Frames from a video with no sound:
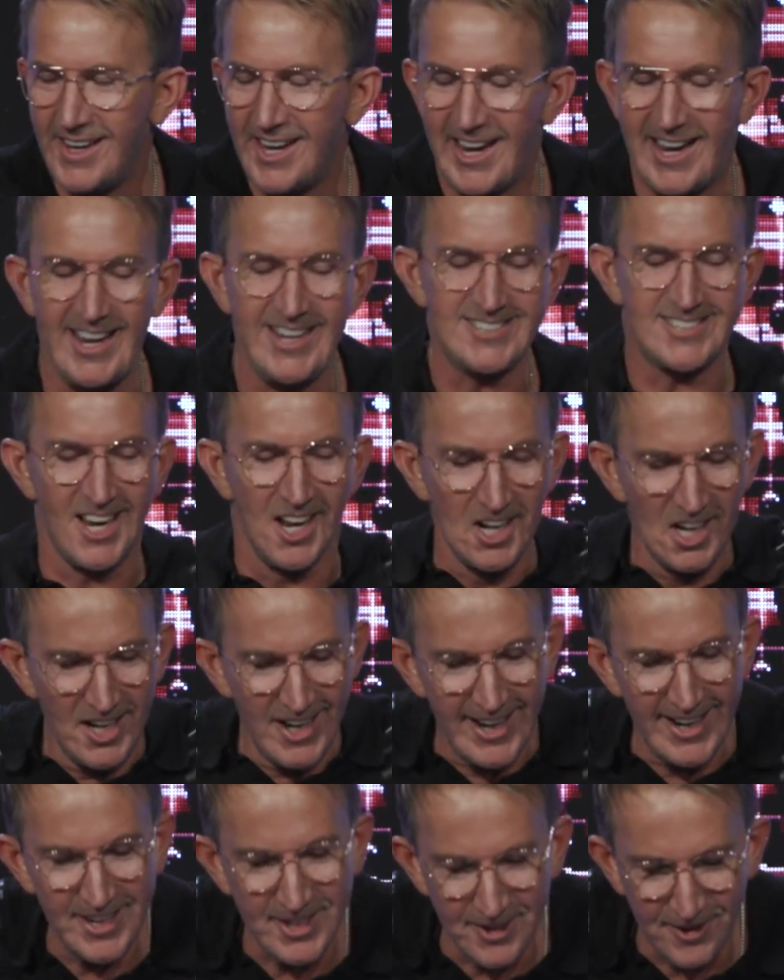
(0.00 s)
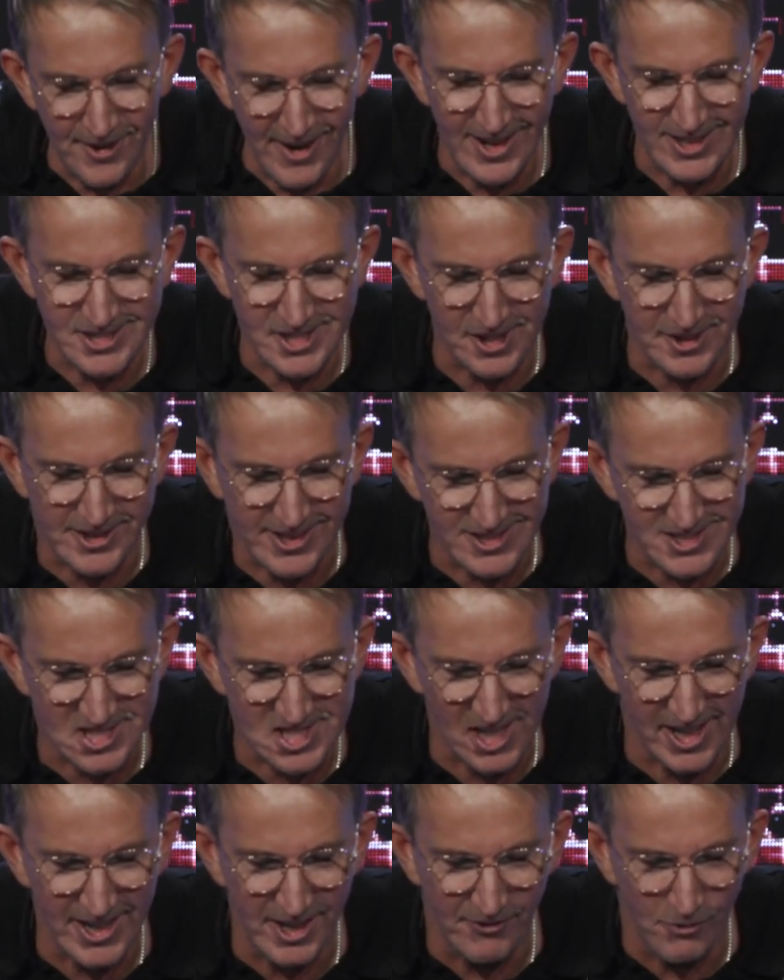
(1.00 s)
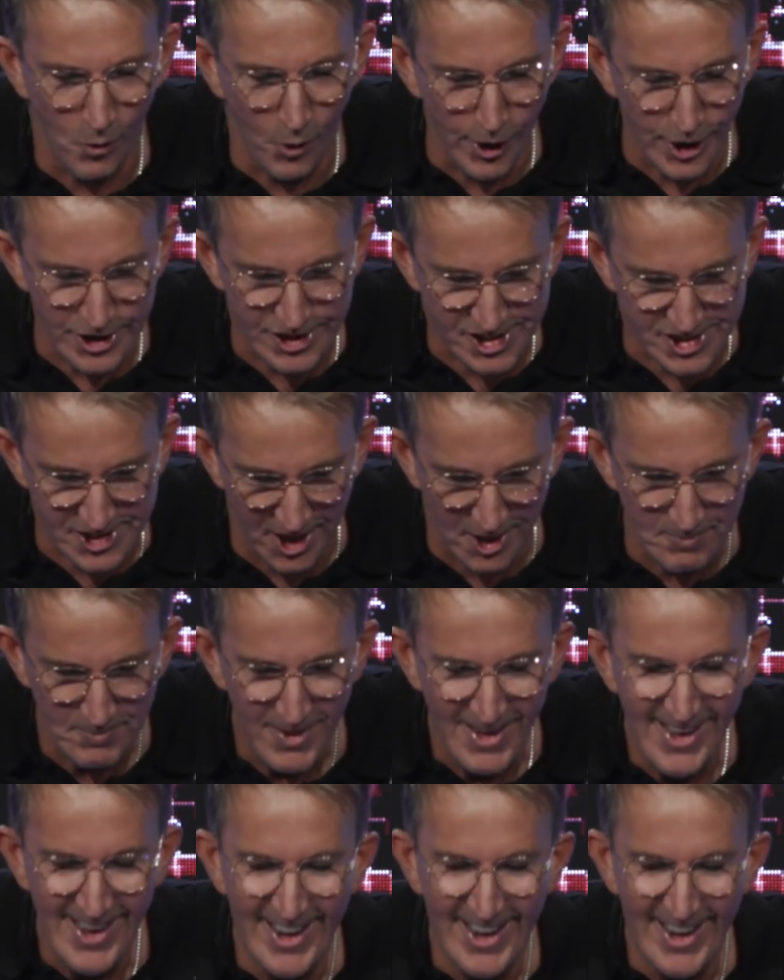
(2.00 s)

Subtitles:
He's a leader, as you can see, of worship.